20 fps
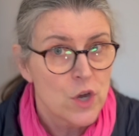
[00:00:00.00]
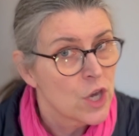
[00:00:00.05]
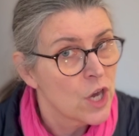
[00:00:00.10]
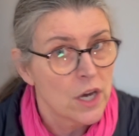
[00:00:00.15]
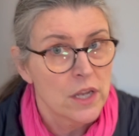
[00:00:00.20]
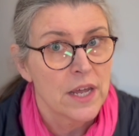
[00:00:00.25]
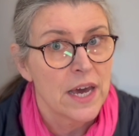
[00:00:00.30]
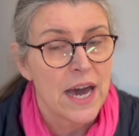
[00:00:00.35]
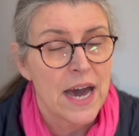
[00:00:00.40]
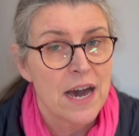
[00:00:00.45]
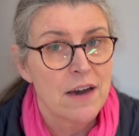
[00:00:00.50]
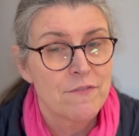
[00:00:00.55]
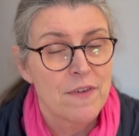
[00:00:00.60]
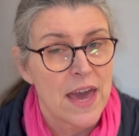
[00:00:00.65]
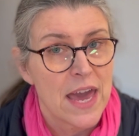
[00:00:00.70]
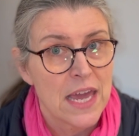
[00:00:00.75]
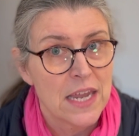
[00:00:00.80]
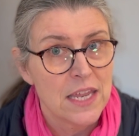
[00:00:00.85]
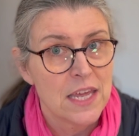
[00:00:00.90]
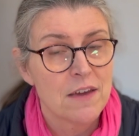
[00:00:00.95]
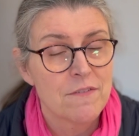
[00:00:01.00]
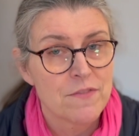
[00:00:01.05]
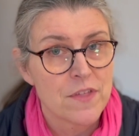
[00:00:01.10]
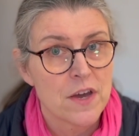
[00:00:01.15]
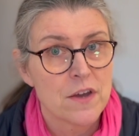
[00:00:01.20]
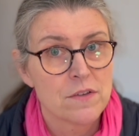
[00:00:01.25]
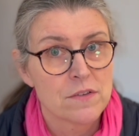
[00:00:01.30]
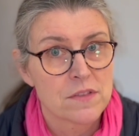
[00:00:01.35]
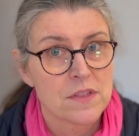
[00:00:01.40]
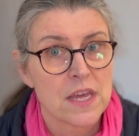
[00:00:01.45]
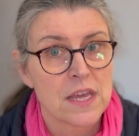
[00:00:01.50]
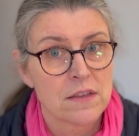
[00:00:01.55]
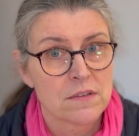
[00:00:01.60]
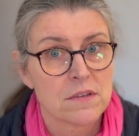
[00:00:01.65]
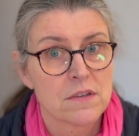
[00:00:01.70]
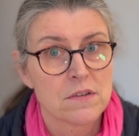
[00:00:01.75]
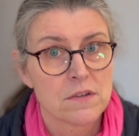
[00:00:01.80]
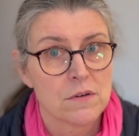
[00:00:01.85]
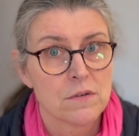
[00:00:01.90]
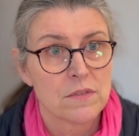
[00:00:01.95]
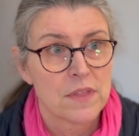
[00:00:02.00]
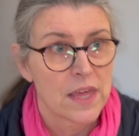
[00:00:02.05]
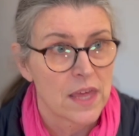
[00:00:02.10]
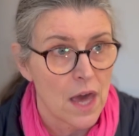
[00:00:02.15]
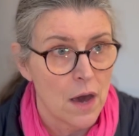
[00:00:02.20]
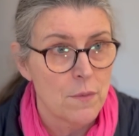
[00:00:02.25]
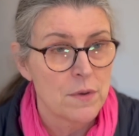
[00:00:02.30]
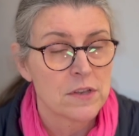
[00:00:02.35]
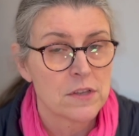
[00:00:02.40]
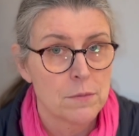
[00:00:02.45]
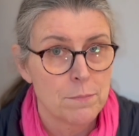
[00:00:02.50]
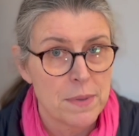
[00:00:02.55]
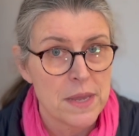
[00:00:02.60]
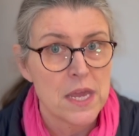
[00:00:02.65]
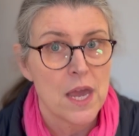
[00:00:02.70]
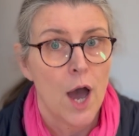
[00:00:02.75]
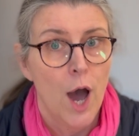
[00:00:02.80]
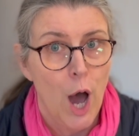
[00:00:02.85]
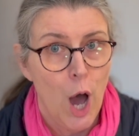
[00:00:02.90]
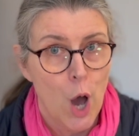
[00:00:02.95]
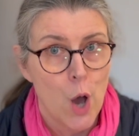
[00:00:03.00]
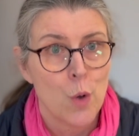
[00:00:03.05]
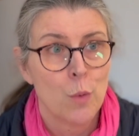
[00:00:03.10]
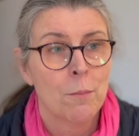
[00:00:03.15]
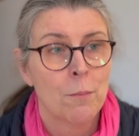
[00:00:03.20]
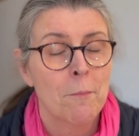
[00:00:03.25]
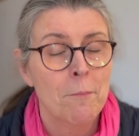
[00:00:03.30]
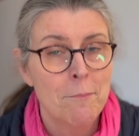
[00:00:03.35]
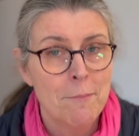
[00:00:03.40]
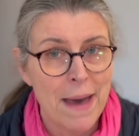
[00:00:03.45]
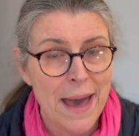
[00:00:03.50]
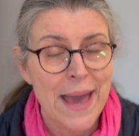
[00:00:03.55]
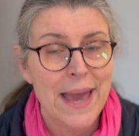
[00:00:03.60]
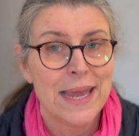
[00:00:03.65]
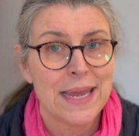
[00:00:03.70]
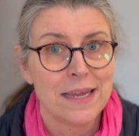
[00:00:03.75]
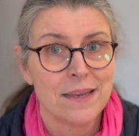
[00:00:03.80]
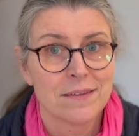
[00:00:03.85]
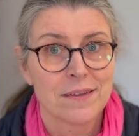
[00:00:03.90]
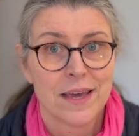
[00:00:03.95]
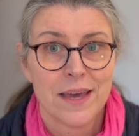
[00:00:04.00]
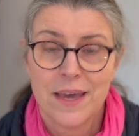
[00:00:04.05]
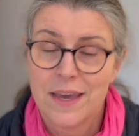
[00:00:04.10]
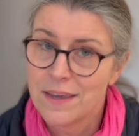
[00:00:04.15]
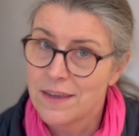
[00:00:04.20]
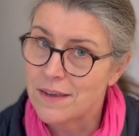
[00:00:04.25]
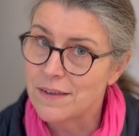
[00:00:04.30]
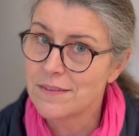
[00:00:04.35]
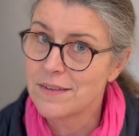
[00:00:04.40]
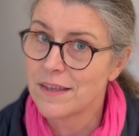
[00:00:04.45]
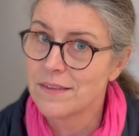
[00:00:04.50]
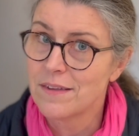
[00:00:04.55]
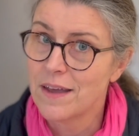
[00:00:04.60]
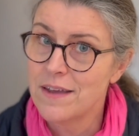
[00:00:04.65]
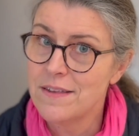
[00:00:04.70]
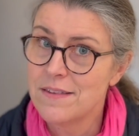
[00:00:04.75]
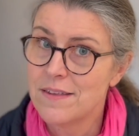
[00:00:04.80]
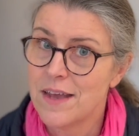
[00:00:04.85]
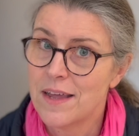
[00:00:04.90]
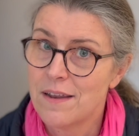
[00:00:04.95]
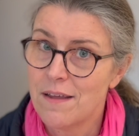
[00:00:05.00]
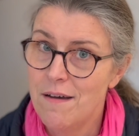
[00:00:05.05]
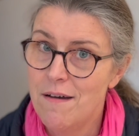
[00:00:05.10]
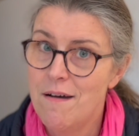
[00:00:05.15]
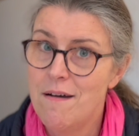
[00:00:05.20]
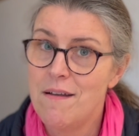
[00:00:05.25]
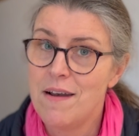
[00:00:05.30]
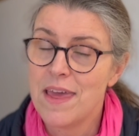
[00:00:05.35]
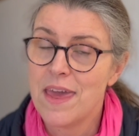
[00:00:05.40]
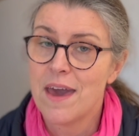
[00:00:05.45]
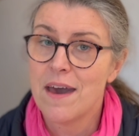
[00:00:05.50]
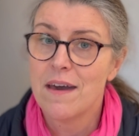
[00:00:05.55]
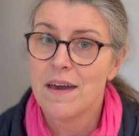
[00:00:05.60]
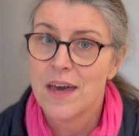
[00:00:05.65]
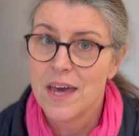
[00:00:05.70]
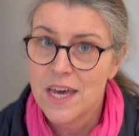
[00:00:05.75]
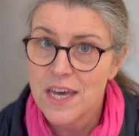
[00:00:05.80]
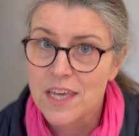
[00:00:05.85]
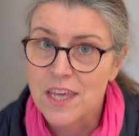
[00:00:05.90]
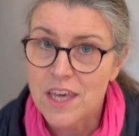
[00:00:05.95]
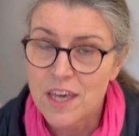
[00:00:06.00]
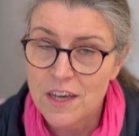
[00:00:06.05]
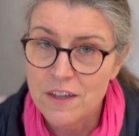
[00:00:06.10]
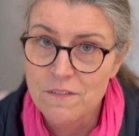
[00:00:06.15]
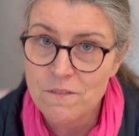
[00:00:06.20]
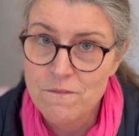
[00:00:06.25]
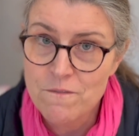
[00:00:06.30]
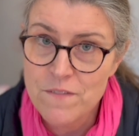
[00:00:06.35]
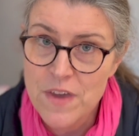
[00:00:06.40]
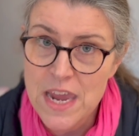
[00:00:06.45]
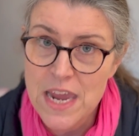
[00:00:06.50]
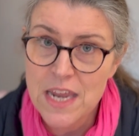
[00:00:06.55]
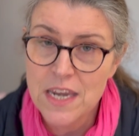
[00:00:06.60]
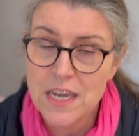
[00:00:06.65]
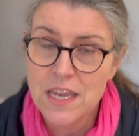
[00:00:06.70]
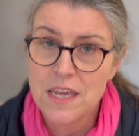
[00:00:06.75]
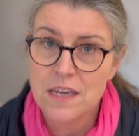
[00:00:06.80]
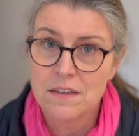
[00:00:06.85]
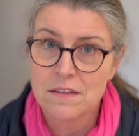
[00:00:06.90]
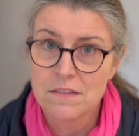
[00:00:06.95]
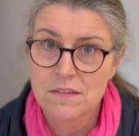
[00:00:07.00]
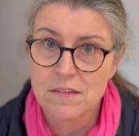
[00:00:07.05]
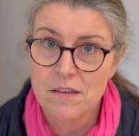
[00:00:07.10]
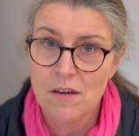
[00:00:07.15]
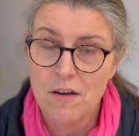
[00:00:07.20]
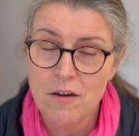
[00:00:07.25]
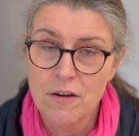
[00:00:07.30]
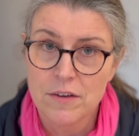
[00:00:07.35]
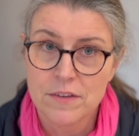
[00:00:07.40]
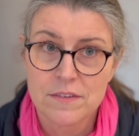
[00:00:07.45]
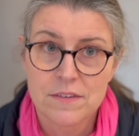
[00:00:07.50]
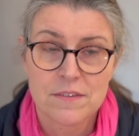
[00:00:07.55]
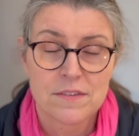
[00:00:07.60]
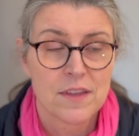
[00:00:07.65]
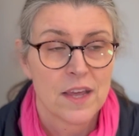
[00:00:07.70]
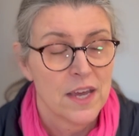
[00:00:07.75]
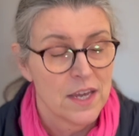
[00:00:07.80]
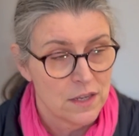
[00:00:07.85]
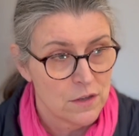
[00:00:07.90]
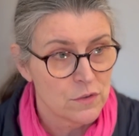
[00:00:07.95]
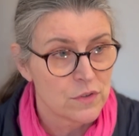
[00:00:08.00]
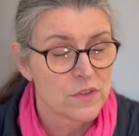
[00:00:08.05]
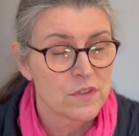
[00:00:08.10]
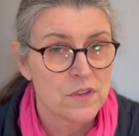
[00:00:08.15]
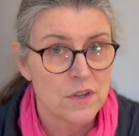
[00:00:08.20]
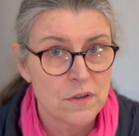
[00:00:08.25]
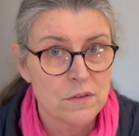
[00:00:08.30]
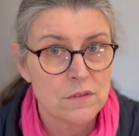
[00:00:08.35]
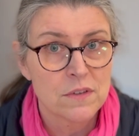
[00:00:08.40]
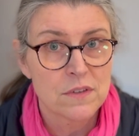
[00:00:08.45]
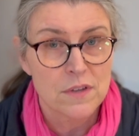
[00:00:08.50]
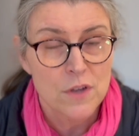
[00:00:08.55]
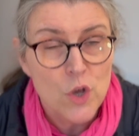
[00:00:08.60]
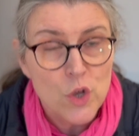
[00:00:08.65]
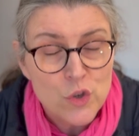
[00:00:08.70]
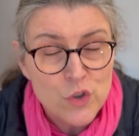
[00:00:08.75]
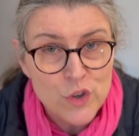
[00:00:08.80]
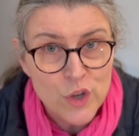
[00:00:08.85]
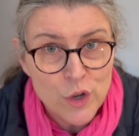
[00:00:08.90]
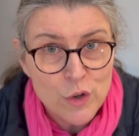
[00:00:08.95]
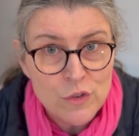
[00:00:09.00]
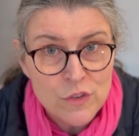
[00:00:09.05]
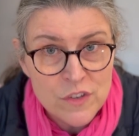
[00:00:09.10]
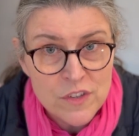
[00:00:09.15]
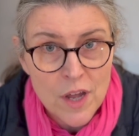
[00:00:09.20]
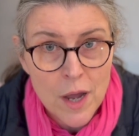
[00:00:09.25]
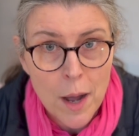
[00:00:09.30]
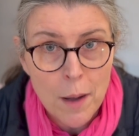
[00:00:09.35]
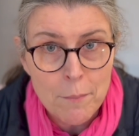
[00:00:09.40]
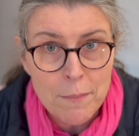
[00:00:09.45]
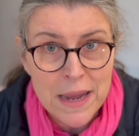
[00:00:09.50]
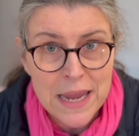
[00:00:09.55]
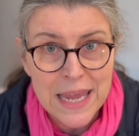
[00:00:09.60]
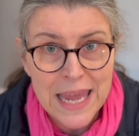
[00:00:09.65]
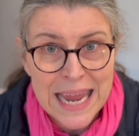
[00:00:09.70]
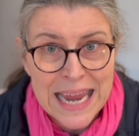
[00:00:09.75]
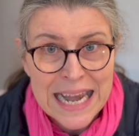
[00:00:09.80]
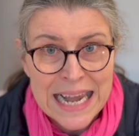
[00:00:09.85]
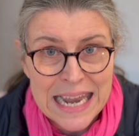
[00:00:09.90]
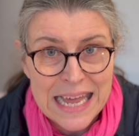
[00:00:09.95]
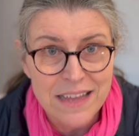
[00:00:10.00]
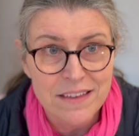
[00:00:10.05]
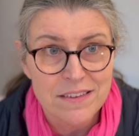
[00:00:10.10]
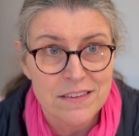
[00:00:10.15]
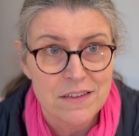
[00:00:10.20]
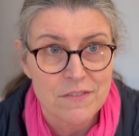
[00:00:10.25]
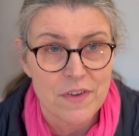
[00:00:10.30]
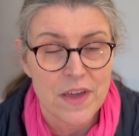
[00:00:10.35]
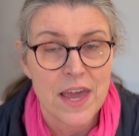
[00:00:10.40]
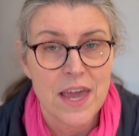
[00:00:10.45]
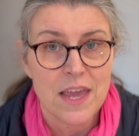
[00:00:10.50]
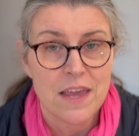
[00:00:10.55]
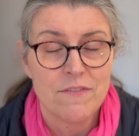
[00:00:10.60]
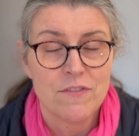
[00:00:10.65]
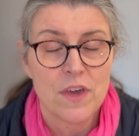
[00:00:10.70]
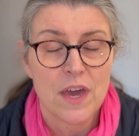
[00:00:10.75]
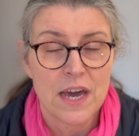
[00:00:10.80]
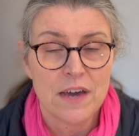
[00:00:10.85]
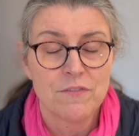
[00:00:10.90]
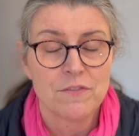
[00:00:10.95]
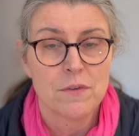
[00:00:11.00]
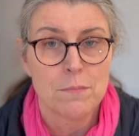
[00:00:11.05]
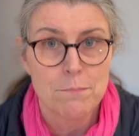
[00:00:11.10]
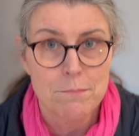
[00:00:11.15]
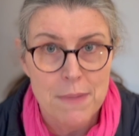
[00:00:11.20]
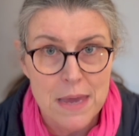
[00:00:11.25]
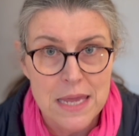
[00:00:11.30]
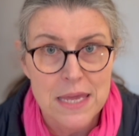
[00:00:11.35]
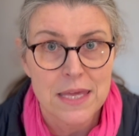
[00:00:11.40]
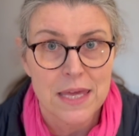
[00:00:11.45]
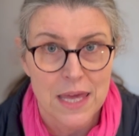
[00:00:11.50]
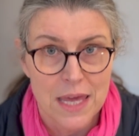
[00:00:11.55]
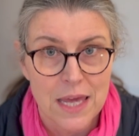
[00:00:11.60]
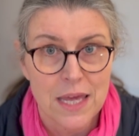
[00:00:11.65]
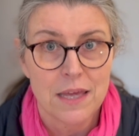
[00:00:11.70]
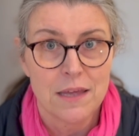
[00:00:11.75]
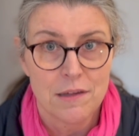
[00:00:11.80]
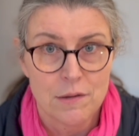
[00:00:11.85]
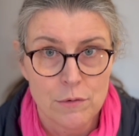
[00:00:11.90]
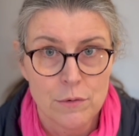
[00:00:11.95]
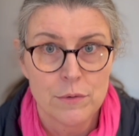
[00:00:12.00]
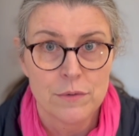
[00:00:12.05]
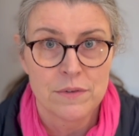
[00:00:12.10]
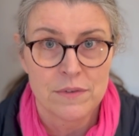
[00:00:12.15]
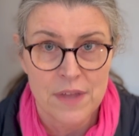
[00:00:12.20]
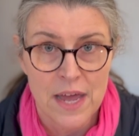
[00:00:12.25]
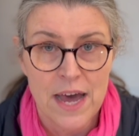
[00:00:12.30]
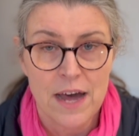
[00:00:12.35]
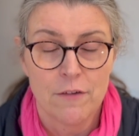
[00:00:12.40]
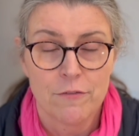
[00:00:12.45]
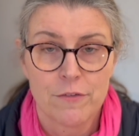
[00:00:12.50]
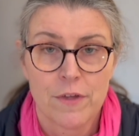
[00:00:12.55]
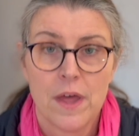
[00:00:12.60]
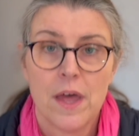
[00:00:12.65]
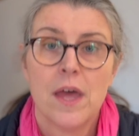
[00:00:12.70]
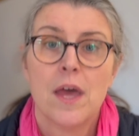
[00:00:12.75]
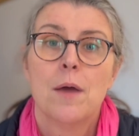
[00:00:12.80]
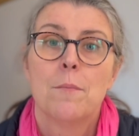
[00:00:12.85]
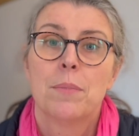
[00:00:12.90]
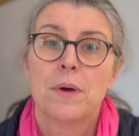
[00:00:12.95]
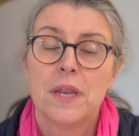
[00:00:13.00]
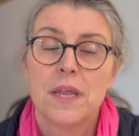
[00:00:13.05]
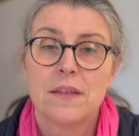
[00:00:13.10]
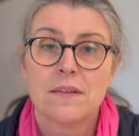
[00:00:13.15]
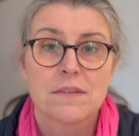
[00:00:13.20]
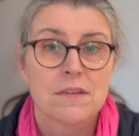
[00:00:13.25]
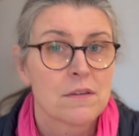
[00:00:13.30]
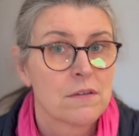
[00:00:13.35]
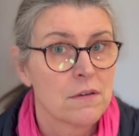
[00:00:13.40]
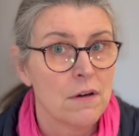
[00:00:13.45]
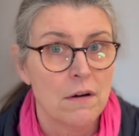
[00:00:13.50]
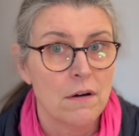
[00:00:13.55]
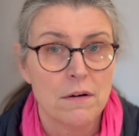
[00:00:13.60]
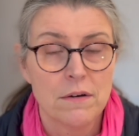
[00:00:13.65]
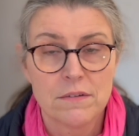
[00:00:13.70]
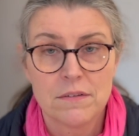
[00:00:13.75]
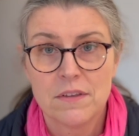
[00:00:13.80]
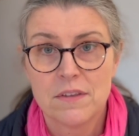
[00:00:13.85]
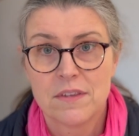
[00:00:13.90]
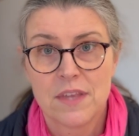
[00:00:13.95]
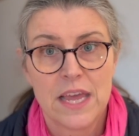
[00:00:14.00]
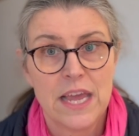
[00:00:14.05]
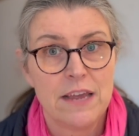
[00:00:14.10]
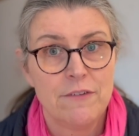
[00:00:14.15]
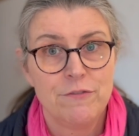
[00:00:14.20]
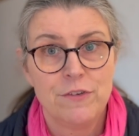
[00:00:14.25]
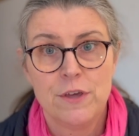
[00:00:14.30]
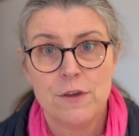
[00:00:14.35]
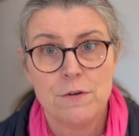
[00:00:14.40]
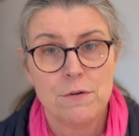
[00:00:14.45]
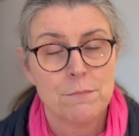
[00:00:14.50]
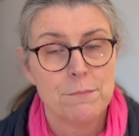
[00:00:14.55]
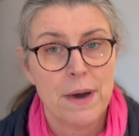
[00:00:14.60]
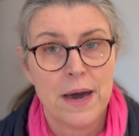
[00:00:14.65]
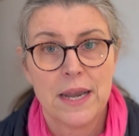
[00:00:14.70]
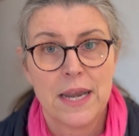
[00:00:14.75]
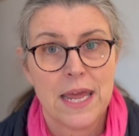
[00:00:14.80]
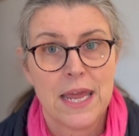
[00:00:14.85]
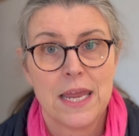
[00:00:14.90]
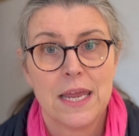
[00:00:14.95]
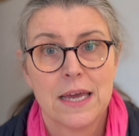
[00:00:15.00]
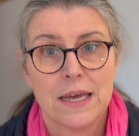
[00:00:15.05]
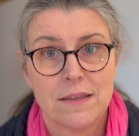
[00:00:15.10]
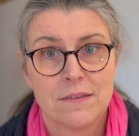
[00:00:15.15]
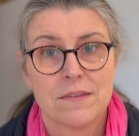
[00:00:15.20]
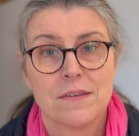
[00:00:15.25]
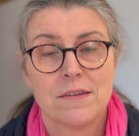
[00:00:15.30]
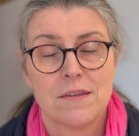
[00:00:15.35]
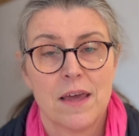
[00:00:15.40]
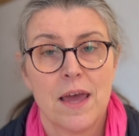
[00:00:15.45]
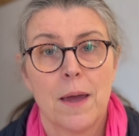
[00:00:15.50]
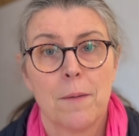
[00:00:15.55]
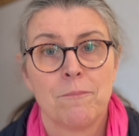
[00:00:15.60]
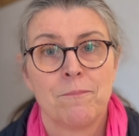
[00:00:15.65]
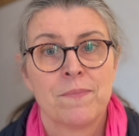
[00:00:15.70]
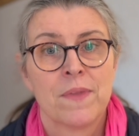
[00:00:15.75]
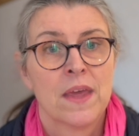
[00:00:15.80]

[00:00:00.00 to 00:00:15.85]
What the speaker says: going to have any of those things at all, they're going to be homemade. Because as I said earlier, convenience costs. You'll soon start making less of it if you have to make it yourself. But it's got to save you money, hasn't it?